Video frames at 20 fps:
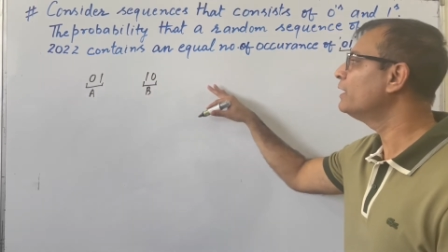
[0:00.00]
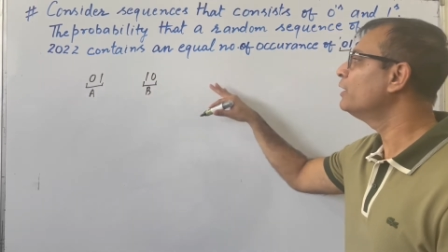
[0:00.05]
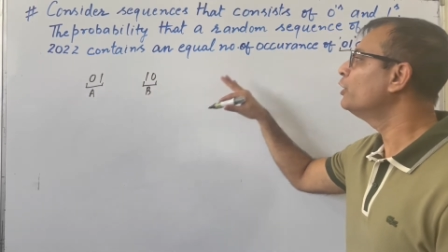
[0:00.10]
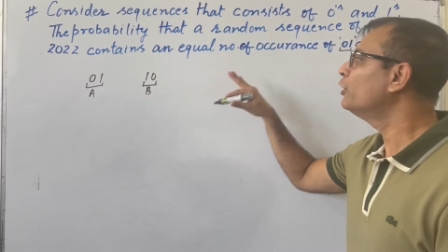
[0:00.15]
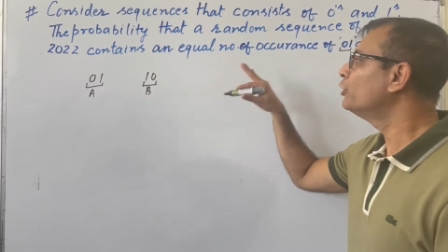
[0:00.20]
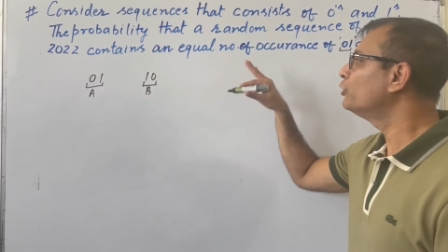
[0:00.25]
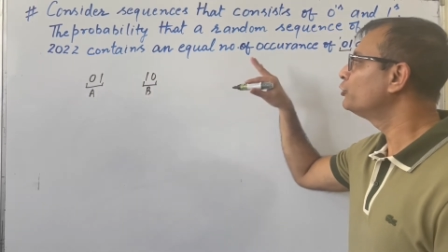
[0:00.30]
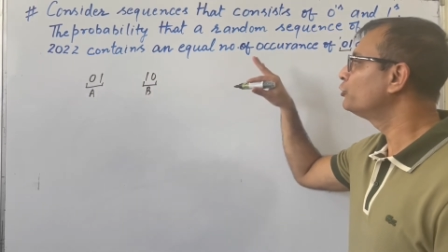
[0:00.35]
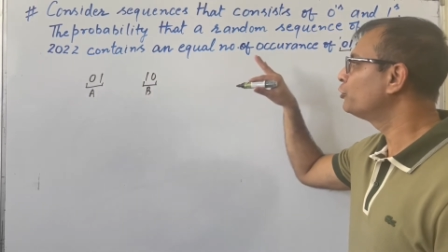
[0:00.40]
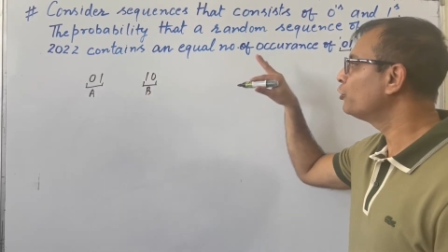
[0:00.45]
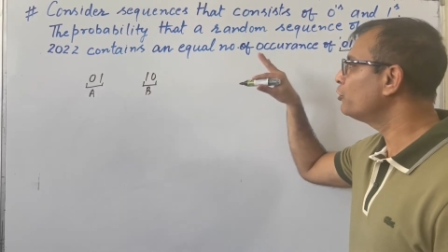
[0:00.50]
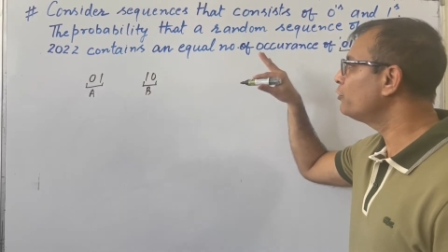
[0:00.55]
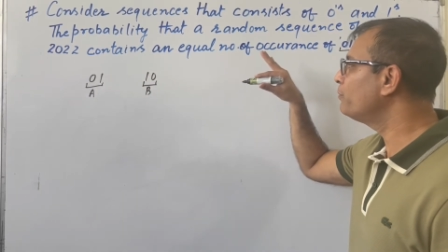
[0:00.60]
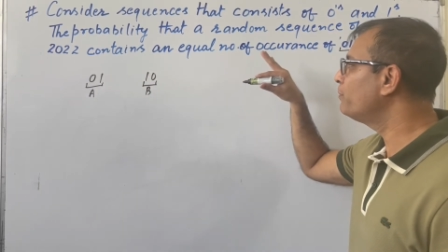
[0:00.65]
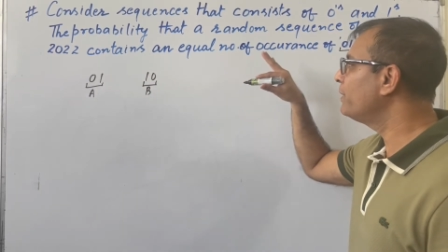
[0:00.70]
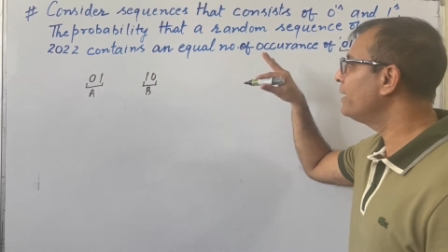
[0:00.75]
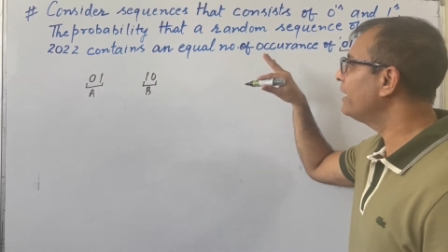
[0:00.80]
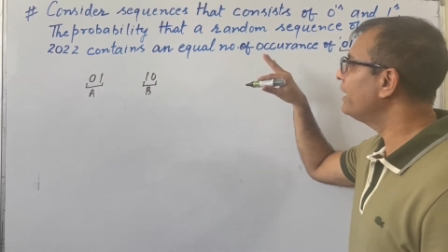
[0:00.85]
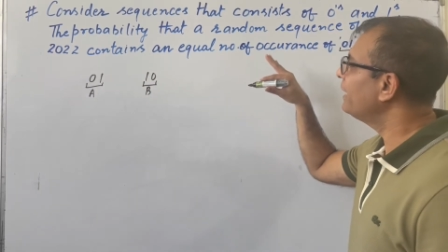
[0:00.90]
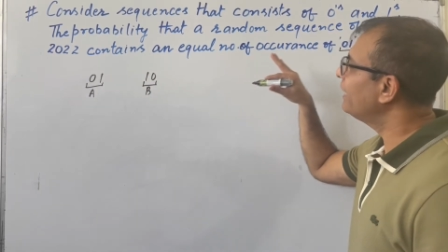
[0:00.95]
should
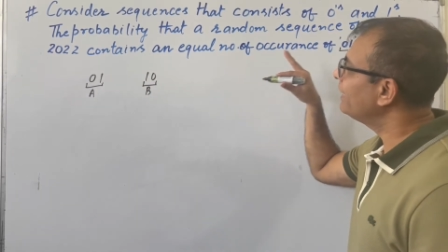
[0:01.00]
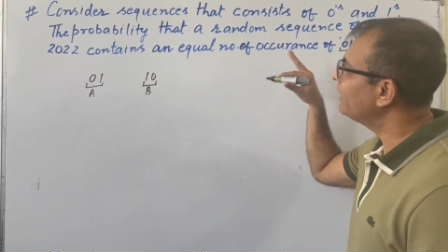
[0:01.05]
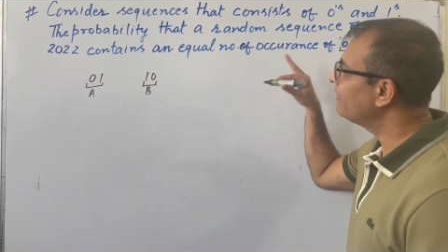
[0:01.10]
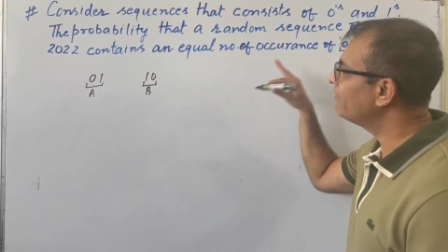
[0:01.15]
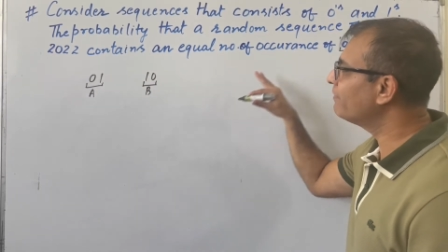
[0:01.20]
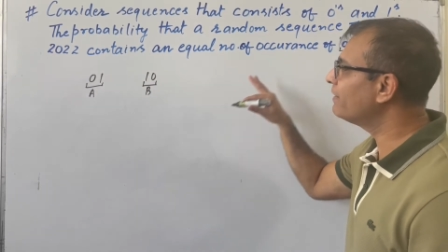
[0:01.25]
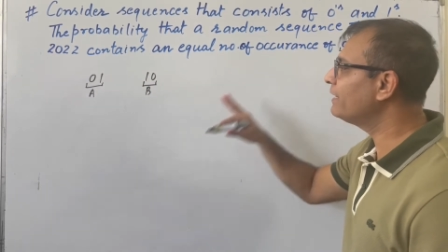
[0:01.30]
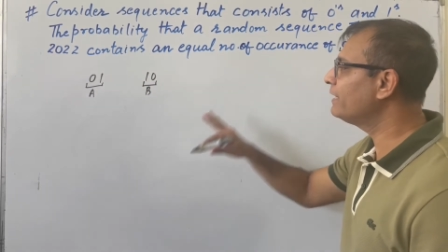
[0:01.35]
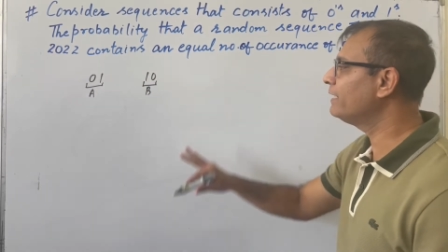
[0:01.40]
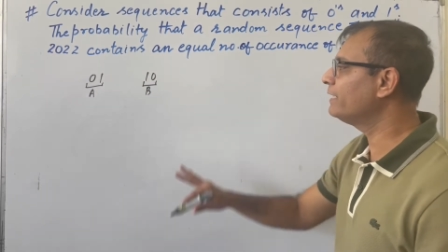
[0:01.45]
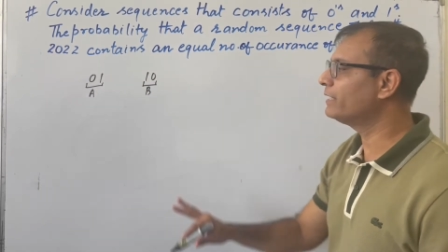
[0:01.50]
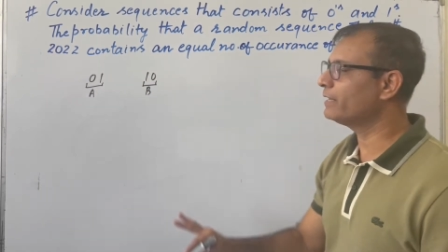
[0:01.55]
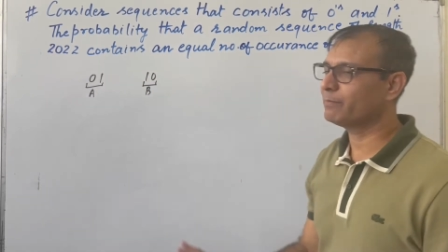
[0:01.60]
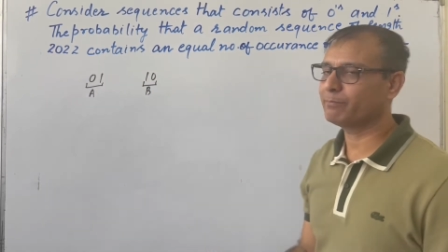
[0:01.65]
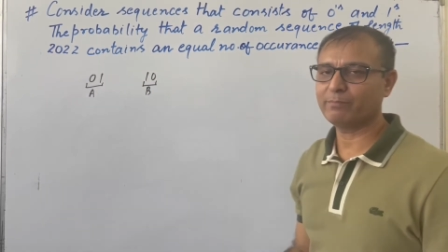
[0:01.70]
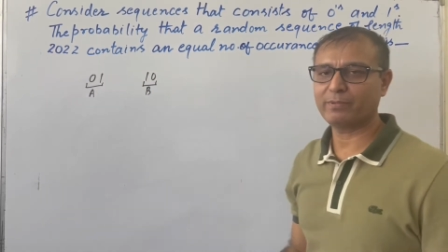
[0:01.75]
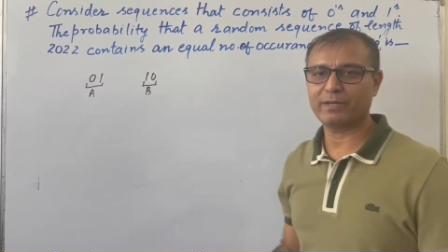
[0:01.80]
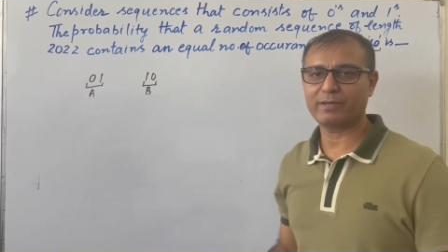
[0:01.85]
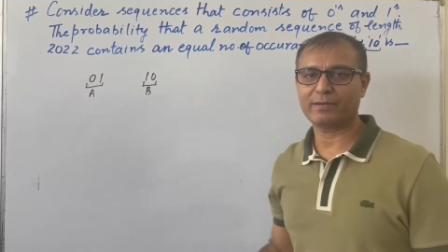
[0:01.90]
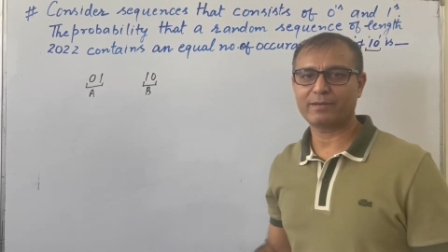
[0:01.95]
be even in
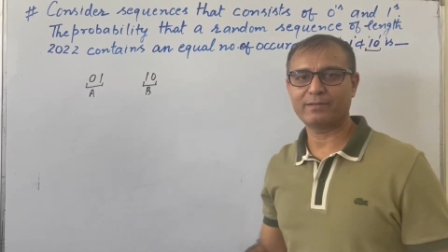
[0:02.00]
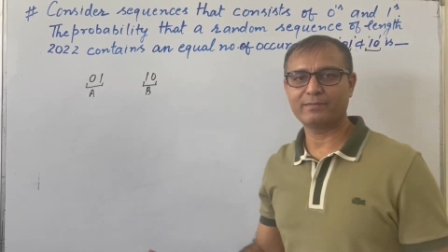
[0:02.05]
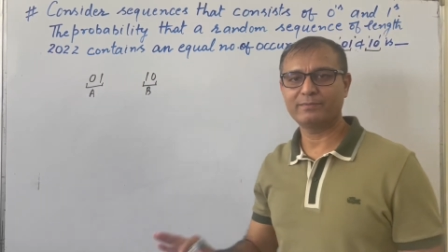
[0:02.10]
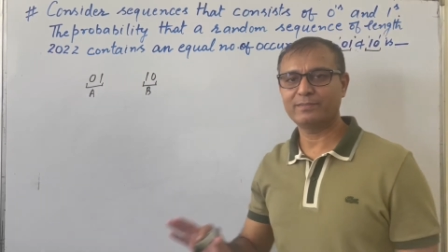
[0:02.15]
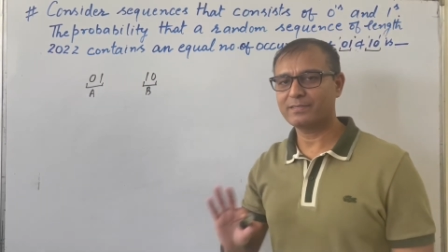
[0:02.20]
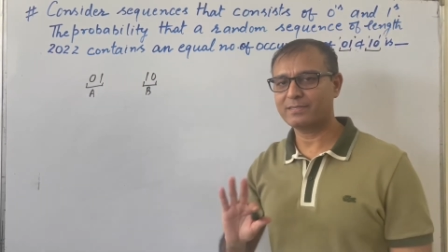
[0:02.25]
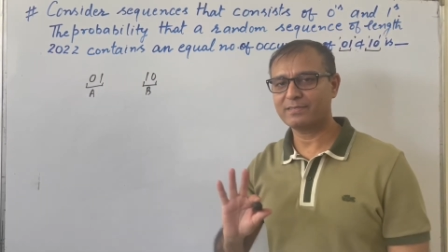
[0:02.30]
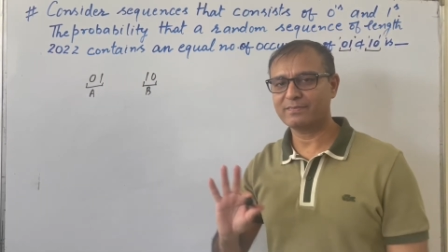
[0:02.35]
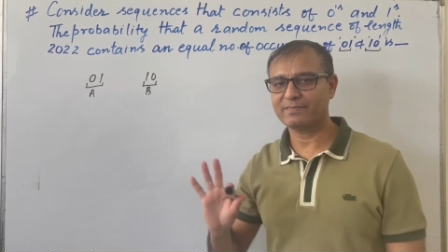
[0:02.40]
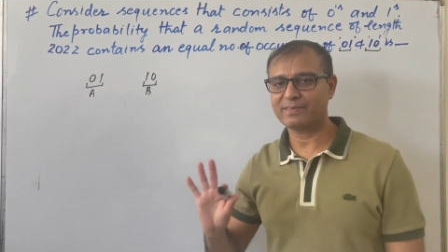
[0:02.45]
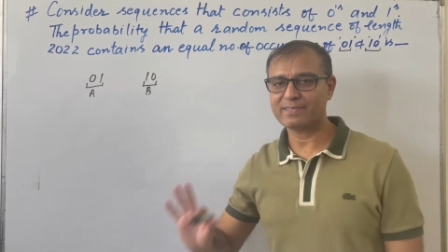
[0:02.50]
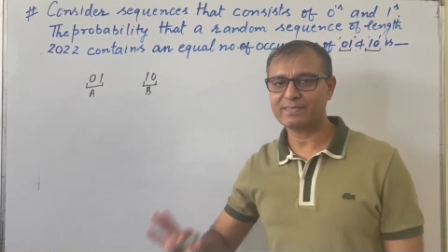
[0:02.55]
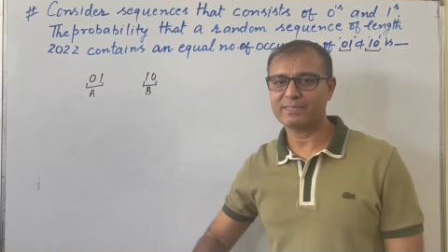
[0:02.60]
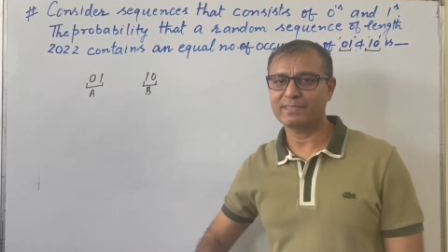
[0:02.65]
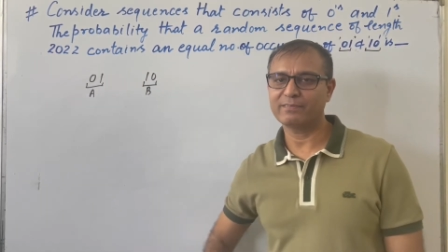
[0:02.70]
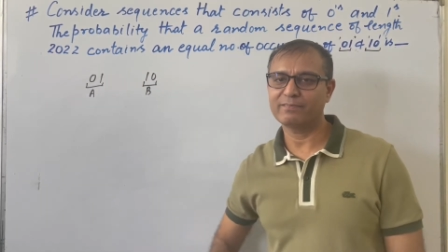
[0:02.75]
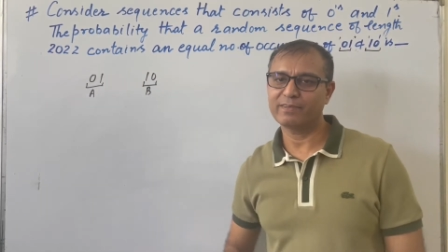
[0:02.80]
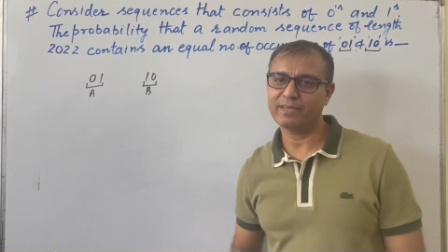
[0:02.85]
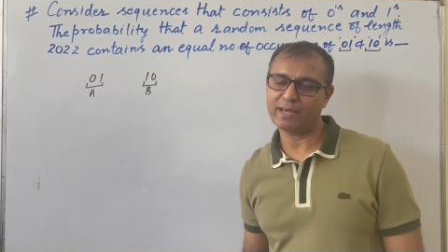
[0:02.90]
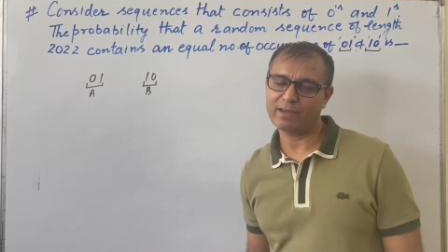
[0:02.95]
number. This is the first thing
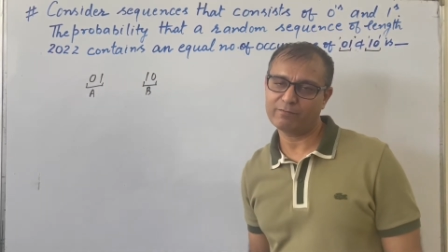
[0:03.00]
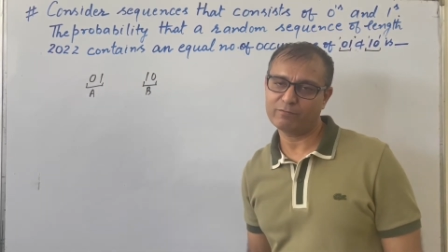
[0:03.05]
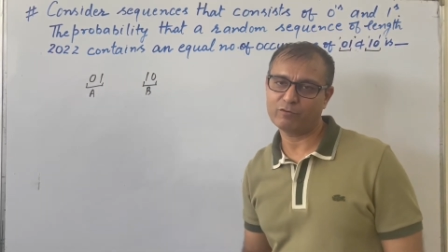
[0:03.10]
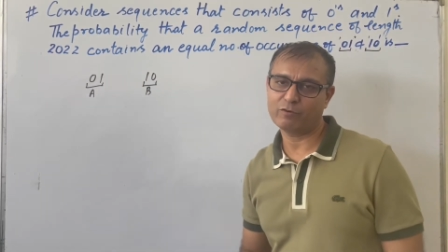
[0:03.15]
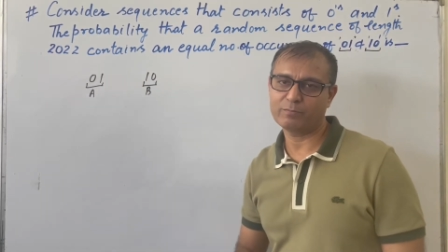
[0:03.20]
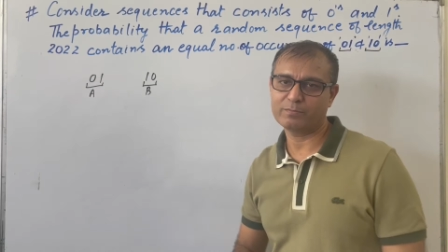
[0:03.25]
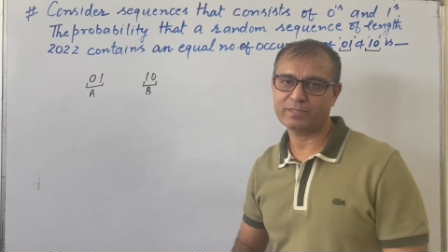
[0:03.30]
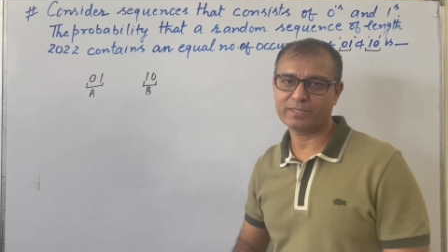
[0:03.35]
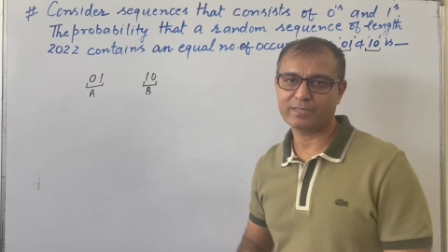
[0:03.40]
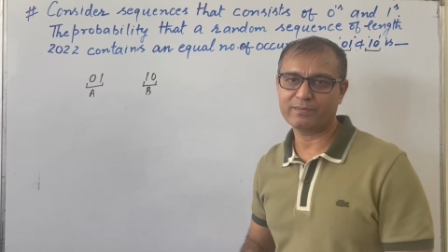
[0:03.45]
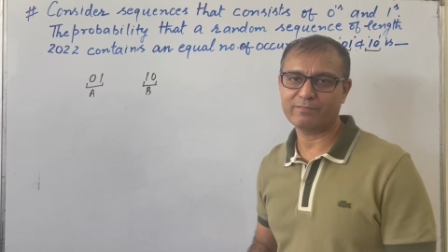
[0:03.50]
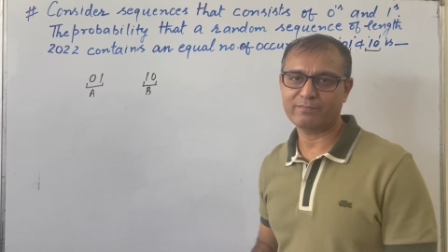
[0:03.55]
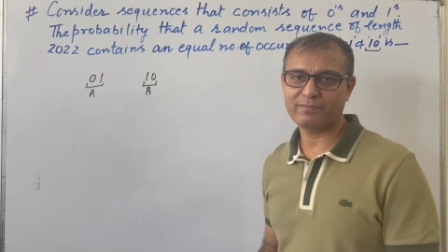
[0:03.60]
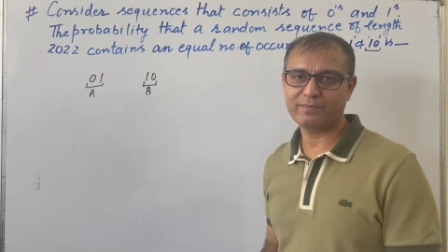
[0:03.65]
we have to observe.